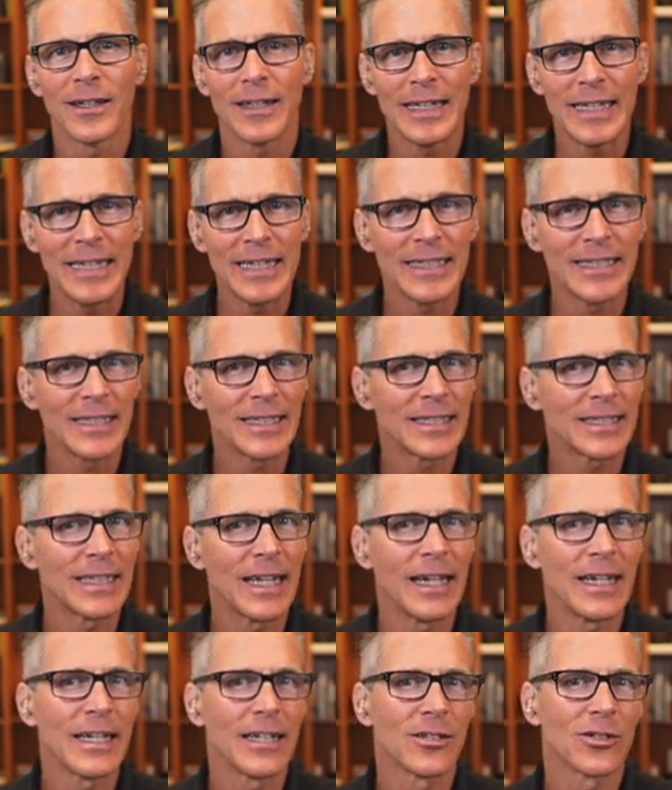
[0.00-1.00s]
easy,
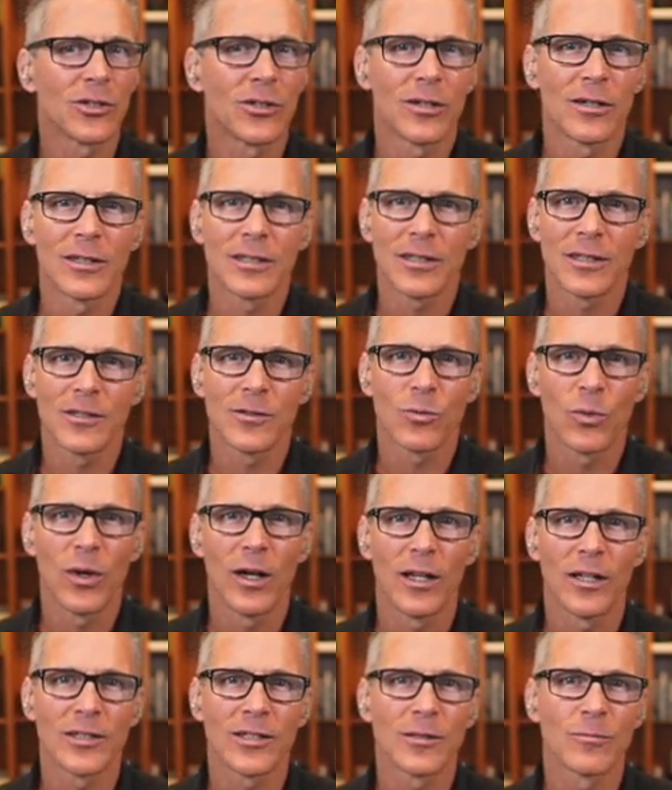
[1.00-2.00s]
steady endurance as
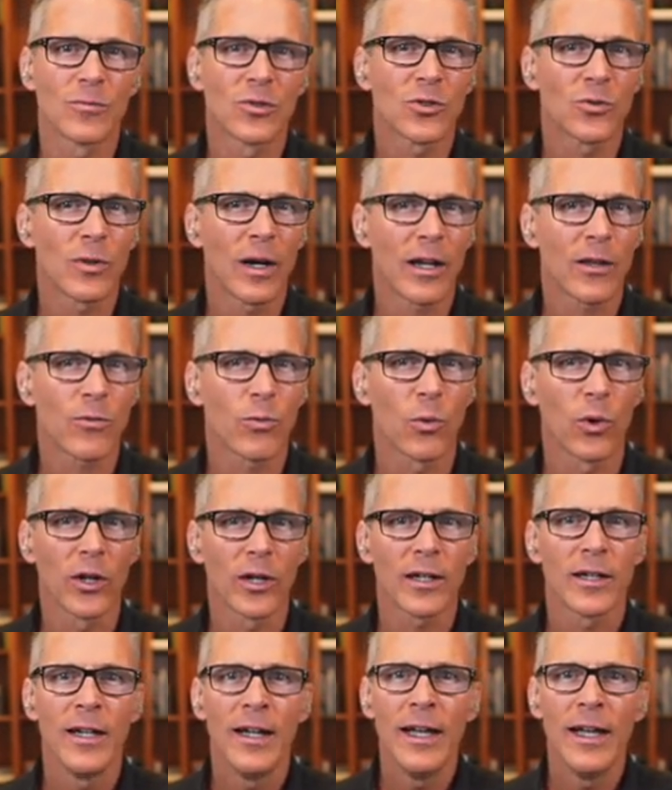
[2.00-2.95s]
well as some strength work?